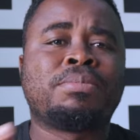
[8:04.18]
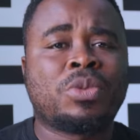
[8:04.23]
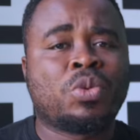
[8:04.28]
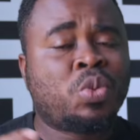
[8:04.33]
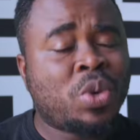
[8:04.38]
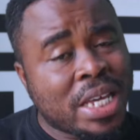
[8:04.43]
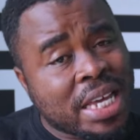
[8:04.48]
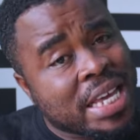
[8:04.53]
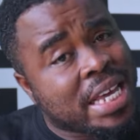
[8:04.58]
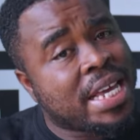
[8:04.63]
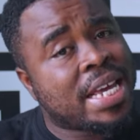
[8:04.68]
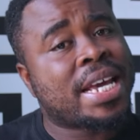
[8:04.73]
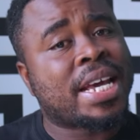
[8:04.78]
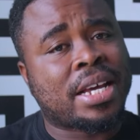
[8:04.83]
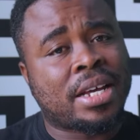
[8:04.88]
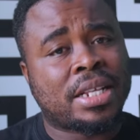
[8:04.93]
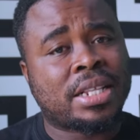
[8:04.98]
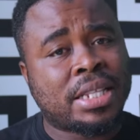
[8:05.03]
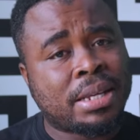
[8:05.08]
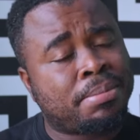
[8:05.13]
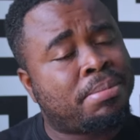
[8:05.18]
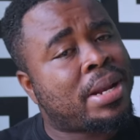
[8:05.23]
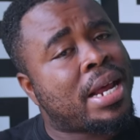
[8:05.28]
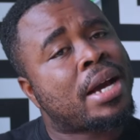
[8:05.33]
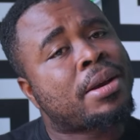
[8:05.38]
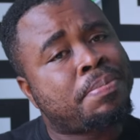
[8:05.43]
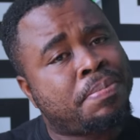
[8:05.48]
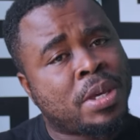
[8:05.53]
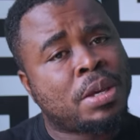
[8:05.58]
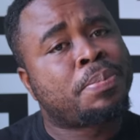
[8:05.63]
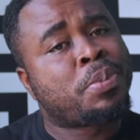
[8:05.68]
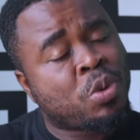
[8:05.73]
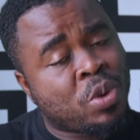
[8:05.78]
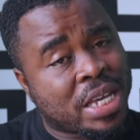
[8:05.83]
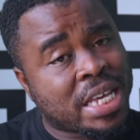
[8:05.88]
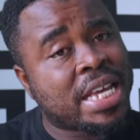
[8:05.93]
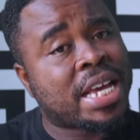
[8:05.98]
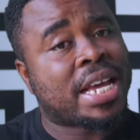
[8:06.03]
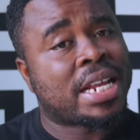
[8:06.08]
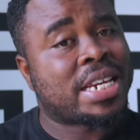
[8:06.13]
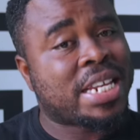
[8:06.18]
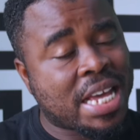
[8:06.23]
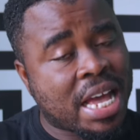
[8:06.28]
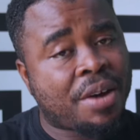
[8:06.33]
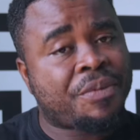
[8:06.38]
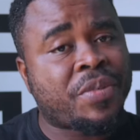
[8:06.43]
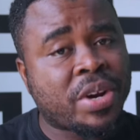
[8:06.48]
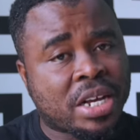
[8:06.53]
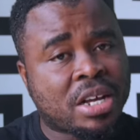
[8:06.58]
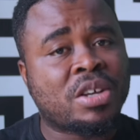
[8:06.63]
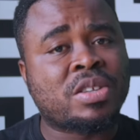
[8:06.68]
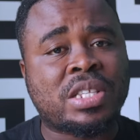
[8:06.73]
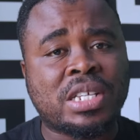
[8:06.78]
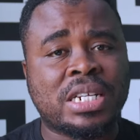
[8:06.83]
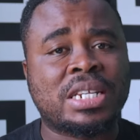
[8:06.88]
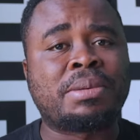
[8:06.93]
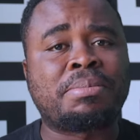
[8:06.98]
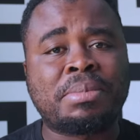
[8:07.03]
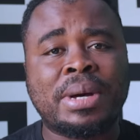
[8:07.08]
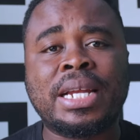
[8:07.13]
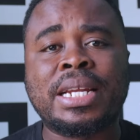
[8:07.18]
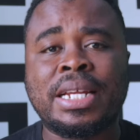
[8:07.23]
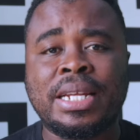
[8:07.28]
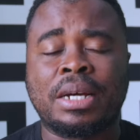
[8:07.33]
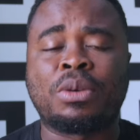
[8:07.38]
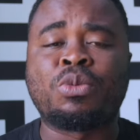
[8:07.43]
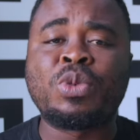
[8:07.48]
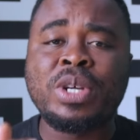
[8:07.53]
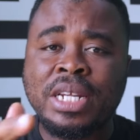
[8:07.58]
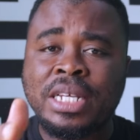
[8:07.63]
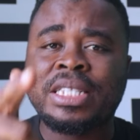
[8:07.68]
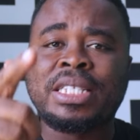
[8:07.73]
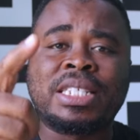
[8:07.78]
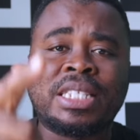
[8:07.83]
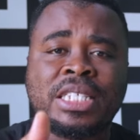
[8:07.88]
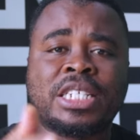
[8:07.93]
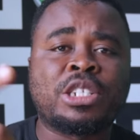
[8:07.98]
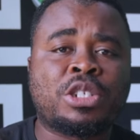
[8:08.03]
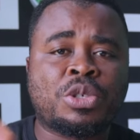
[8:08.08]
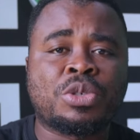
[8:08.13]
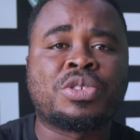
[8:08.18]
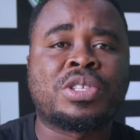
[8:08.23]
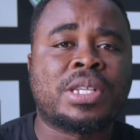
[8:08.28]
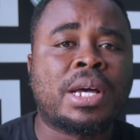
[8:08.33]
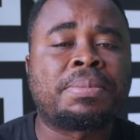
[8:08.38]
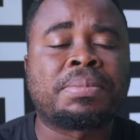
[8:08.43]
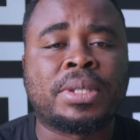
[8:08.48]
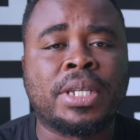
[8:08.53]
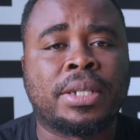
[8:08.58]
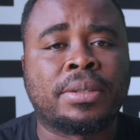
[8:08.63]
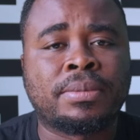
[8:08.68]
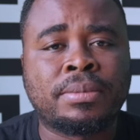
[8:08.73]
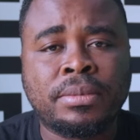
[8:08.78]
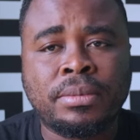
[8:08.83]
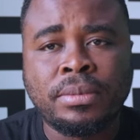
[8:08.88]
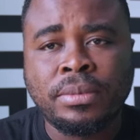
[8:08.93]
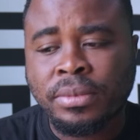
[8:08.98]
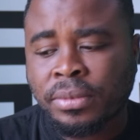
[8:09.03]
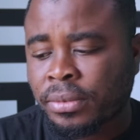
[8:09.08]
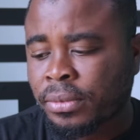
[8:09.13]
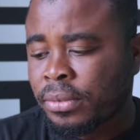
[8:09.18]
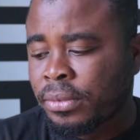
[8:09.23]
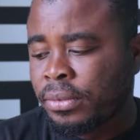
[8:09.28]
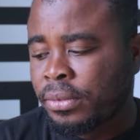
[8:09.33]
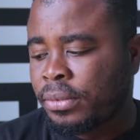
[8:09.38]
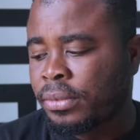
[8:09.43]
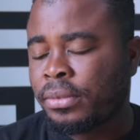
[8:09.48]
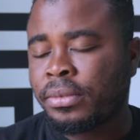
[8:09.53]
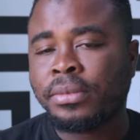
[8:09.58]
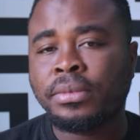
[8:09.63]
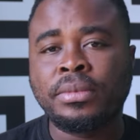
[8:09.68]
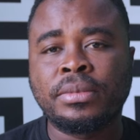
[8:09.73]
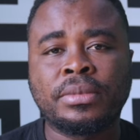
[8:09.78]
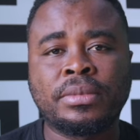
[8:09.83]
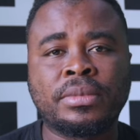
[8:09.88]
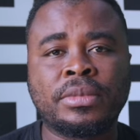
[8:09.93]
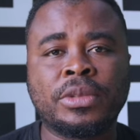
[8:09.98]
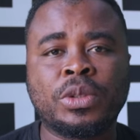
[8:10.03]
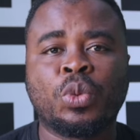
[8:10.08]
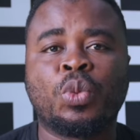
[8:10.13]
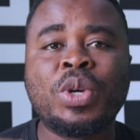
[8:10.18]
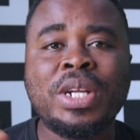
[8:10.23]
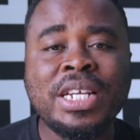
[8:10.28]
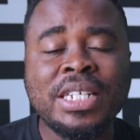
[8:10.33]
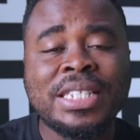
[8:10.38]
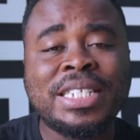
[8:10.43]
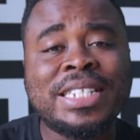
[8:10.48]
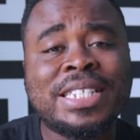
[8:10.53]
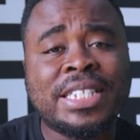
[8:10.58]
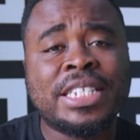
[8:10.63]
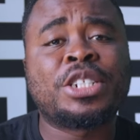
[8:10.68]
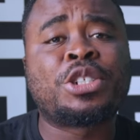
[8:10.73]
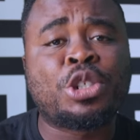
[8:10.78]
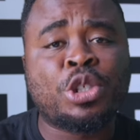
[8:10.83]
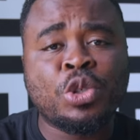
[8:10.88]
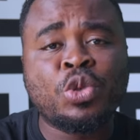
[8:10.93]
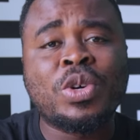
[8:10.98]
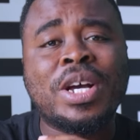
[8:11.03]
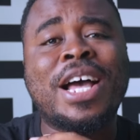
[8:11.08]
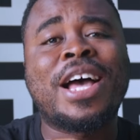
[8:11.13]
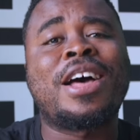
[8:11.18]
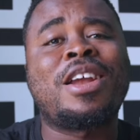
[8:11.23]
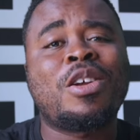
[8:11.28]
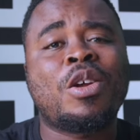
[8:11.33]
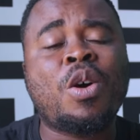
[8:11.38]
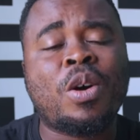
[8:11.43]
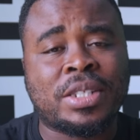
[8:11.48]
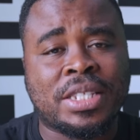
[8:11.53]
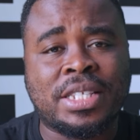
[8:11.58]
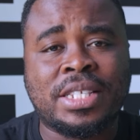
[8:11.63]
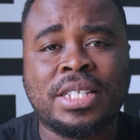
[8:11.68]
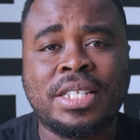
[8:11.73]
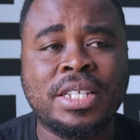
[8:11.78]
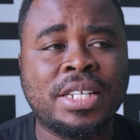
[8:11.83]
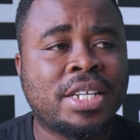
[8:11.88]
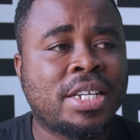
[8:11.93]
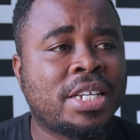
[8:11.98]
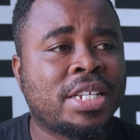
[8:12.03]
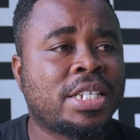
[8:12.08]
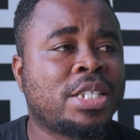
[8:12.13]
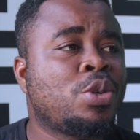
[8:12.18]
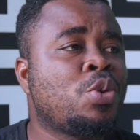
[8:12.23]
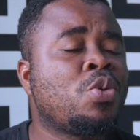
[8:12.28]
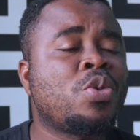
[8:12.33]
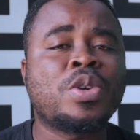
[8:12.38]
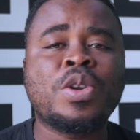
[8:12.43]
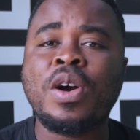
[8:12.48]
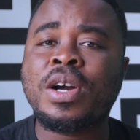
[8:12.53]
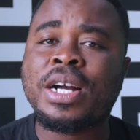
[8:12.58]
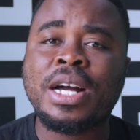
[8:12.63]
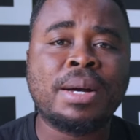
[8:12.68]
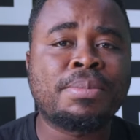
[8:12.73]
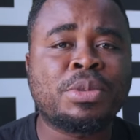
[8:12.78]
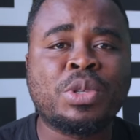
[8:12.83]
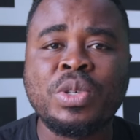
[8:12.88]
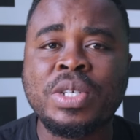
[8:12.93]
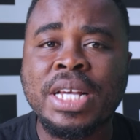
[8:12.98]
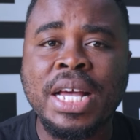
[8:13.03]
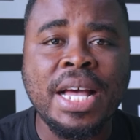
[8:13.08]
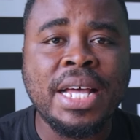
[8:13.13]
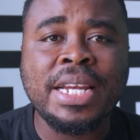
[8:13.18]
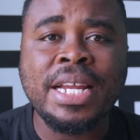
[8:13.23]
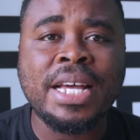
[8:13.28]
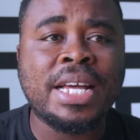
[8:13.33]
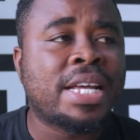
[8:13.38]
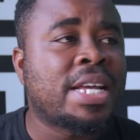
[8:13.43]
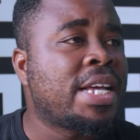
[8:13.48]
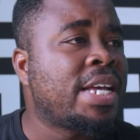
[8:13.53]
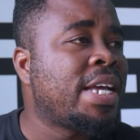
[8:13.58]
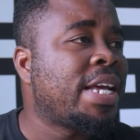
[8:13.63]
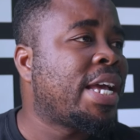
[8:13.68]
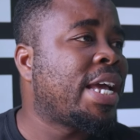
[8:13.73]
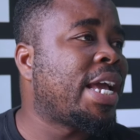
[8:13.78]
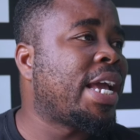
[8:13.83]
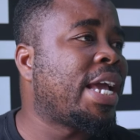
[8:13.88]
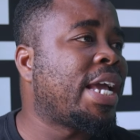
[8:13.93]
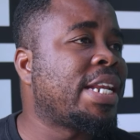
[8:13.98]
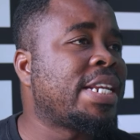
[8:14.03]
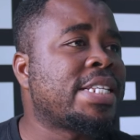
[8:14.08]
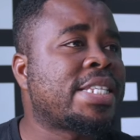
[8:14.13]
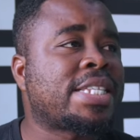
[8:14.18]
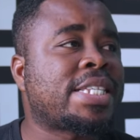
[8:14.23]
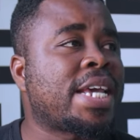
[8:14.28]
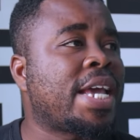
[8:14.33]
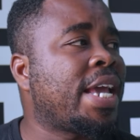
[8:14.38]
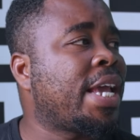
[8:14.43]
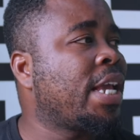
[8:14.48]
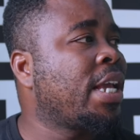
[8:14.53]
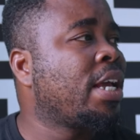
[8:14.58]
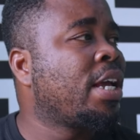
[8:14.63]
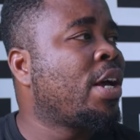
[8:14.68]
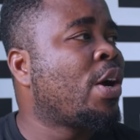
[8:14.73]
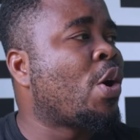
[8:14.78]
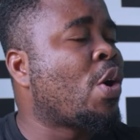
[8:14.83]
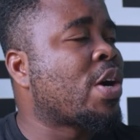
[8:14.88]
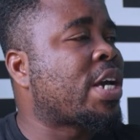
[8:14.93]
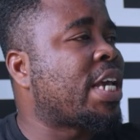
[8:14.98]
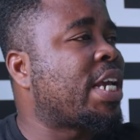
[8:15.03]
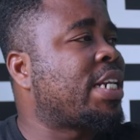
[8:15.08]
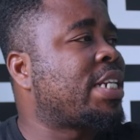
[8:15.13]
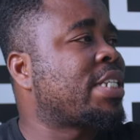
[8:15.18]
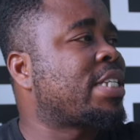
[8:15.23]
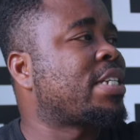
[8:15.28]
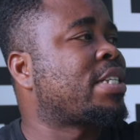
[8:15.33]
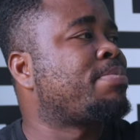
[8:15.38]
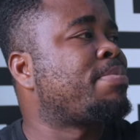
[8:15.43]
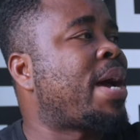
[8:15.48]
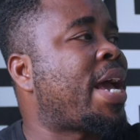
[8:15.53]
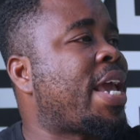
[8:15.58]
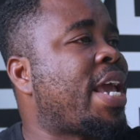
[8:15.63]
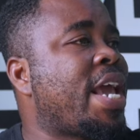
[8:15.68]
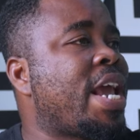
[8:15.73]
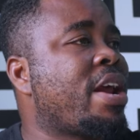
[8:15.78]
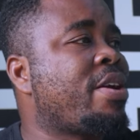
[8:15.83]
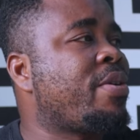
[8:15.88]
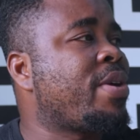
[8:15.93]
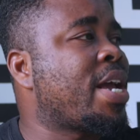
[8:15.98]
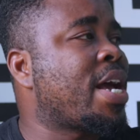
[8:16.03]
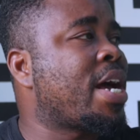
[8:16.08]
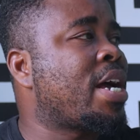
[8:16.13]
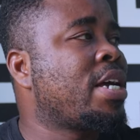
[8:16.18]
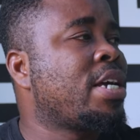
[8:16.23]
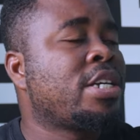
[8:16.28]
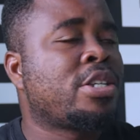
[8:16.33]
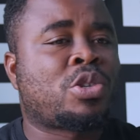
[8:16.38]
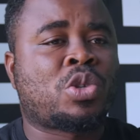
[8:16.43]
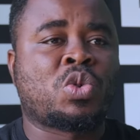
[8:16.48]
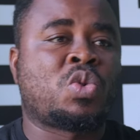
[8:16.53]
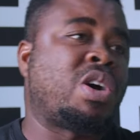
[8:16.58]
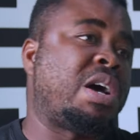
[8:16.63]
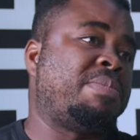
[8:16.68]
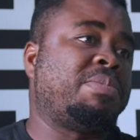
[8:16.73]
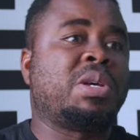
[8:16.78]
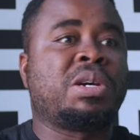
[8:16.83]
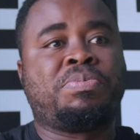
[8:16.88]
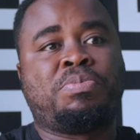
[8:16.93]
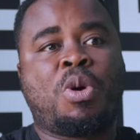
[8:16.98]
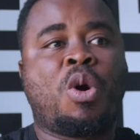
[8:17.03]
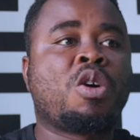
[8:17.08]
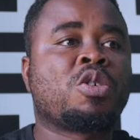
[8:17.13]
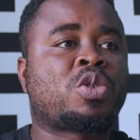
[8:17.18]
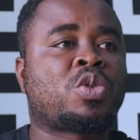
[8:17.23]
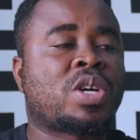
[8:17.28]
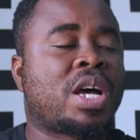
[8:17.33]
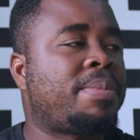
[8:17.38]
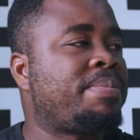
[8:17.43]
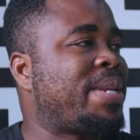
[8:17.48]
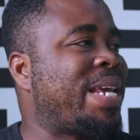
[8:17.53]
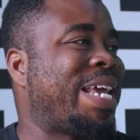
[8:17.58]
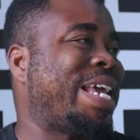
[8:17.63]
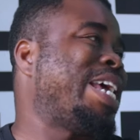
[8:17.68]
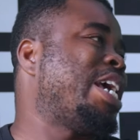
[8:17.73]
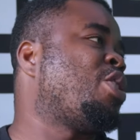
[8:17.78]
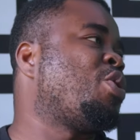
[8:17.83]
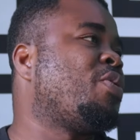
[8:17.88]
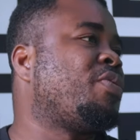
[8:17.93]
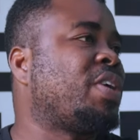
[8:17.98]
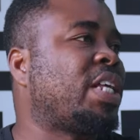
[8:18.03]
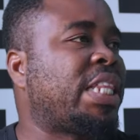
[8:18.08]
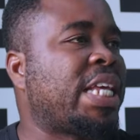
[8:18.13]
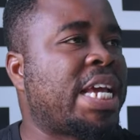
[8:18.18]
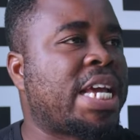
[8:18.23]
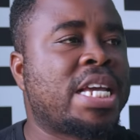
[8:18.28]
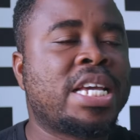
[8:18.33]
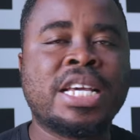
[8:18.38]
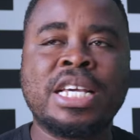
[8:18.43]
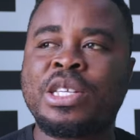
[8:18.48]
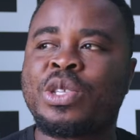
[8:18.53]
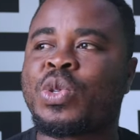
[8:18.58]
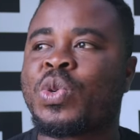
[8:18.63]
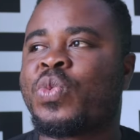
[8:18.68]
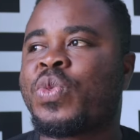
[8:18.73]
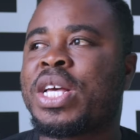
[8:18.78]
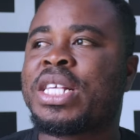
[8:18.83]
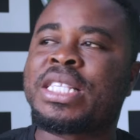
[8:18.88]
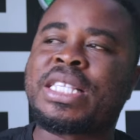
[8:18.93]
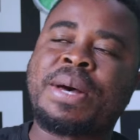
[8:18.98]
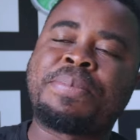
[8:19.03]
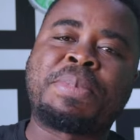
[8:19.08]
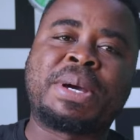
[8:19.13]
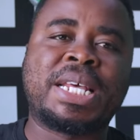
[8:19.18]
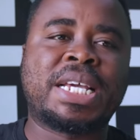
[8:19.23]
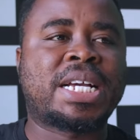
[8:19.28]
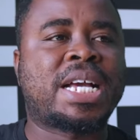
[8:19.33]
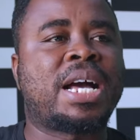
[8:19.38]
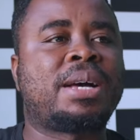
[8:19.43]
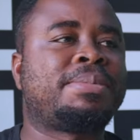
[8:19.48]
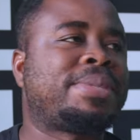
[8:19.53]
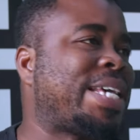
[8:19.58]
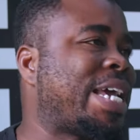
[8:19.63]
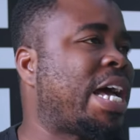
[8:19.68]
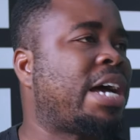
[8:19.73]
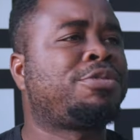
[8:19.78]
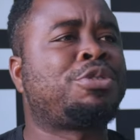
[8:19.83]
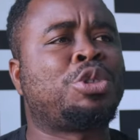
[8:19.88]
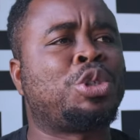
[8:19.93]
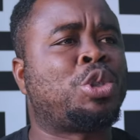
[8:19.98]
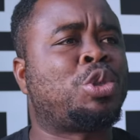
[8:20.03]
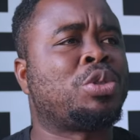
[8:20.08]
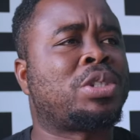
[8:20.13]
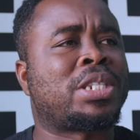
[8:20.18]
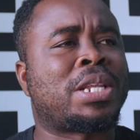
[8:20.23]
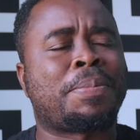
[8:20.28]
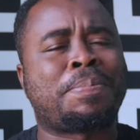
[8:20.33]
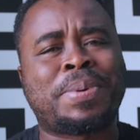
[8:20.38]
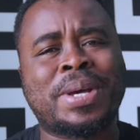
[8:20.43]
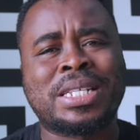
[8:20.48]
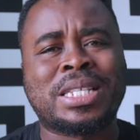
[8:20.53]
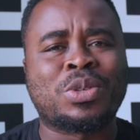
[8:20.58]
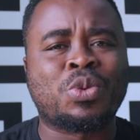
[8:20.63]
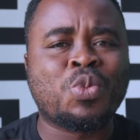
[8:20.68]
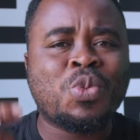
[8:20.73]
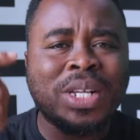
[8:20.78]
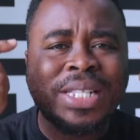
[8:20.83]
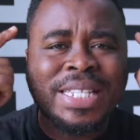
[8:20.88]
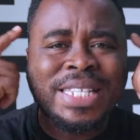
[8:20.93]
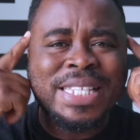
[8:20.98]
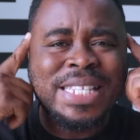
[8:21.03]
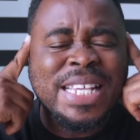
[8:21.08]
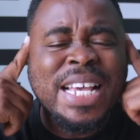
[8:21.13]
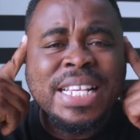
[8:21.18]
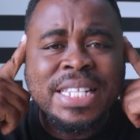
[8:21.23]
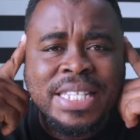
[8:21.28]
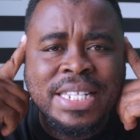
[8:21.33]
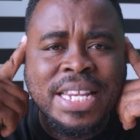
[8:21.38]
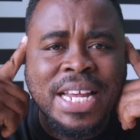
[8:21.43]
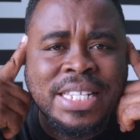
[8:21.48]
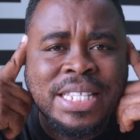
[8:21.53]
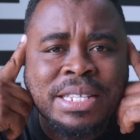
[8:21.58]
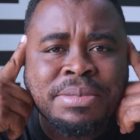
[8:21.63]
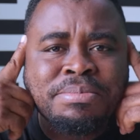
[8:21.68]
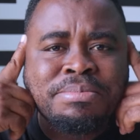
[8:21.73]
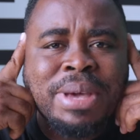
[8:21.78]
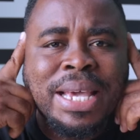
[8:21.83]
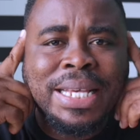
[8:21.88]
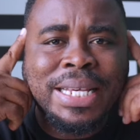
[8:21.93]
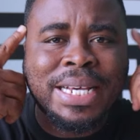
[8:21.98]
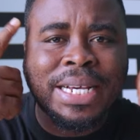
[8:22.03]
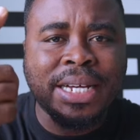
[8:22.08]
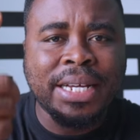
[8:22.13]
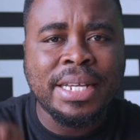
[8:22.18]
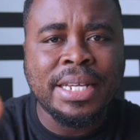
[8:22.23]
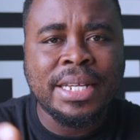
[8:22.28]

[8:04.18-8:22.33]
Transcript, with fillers: we here, the black people here, the Africans and the motherland, we need to teach you something. We need to teach you a lot. You will not come to Ghana and say, okay, this is my area, so I'm the boss, so I'm the head over there, so when somebody comes there, I have to shoot the person. What sense does it make?